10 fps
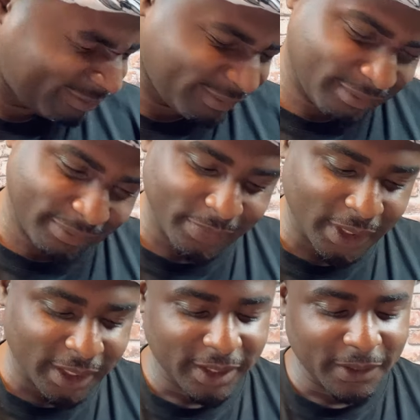Because
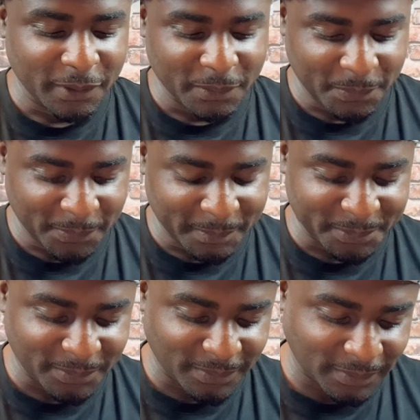because
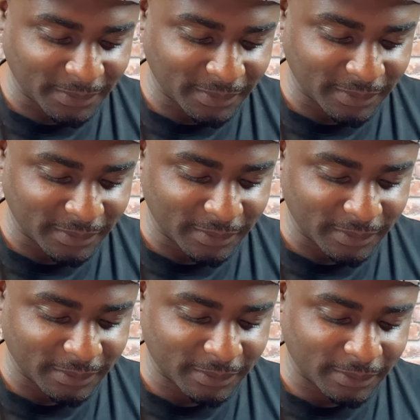because the defendant
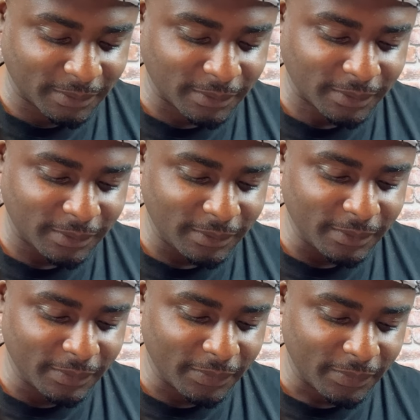asked me
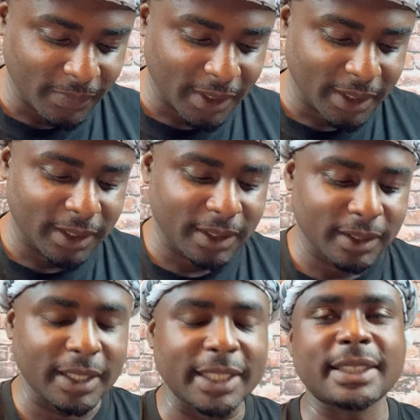to.
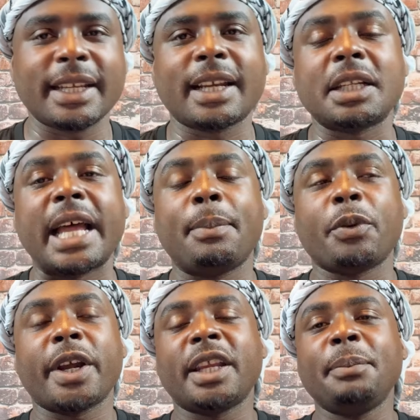They said
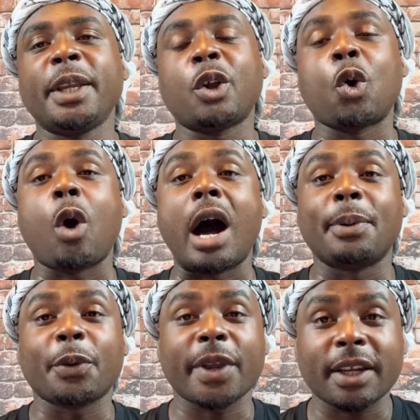collaborated. He mean
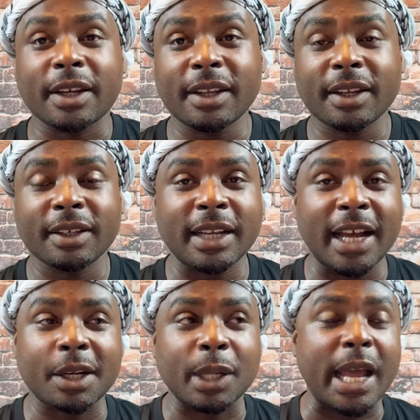cooperated it,
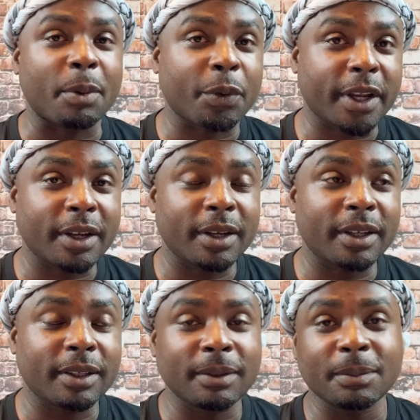not collaborated
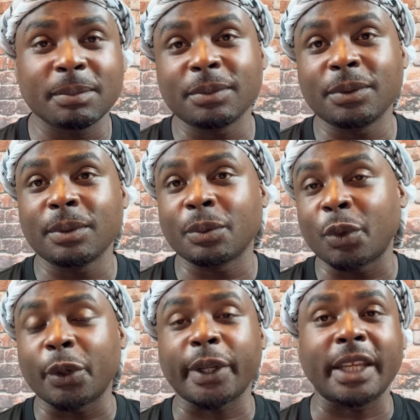it.
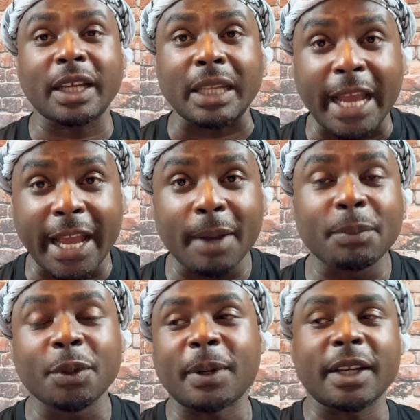Well, he collab.
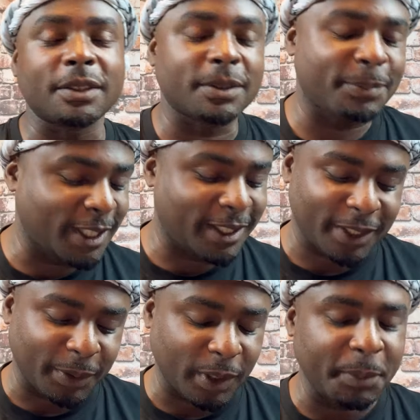You could probably use, but
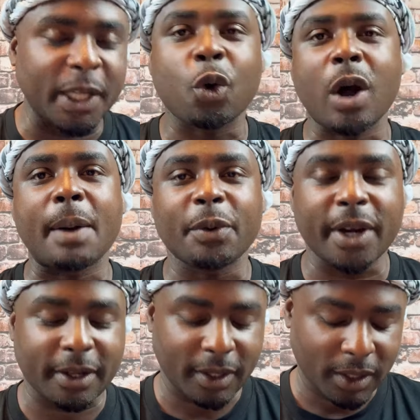you meant
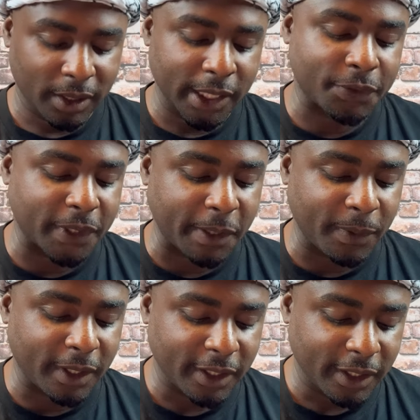cooperated. That's what they
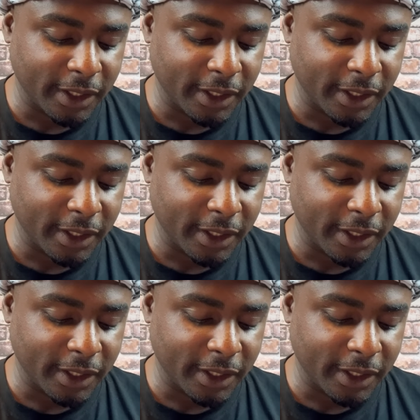meant.